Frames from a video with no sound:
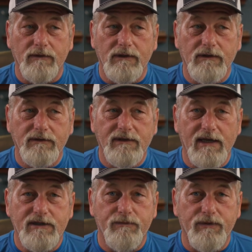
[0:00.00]
well,
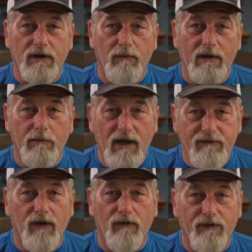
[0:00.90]
that's probably
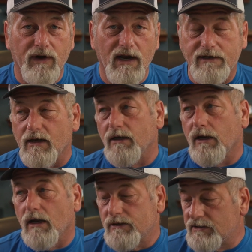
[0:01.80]
my fault for not
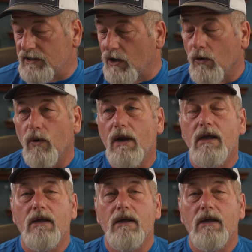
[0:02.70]
telling you. So.